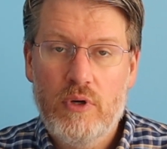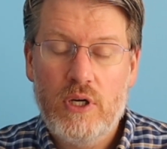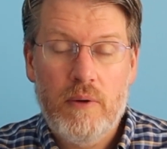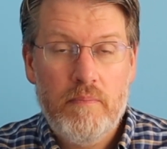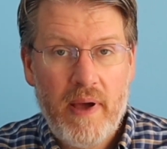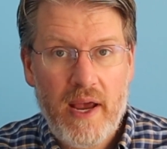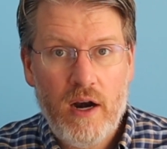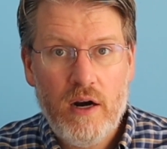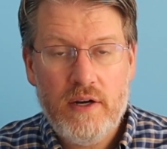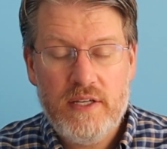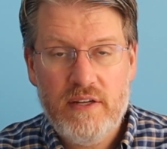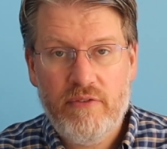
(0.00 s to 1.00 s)

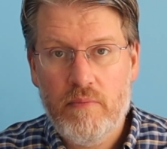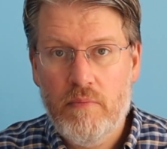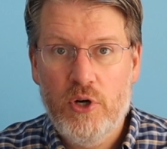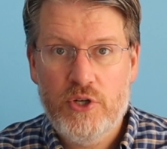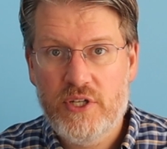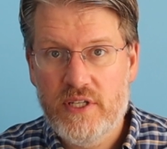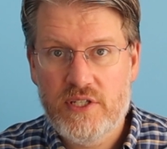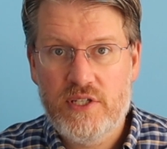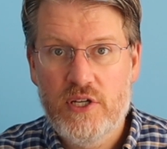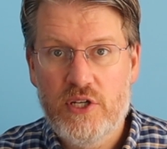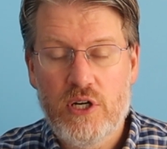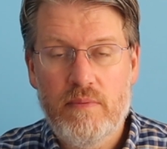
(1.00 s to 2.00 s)
compare different merchants
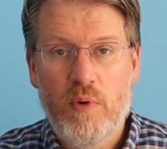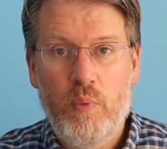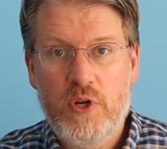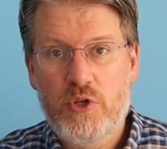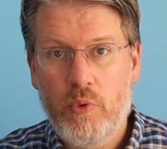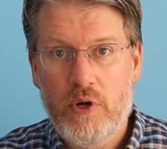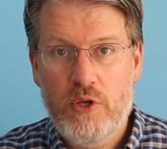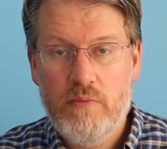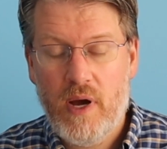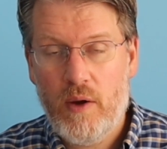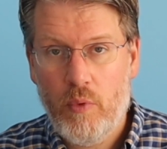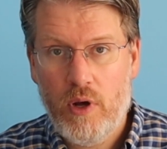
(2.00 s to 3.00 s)
to determine which one you
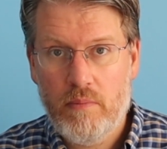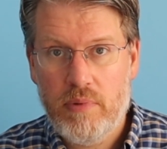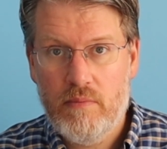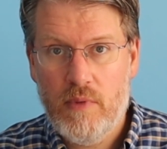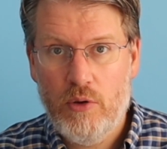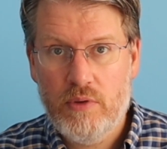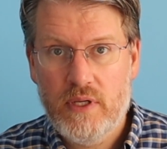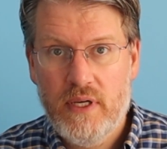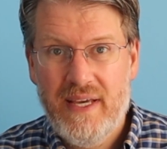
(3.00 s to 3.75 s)
might want to promote.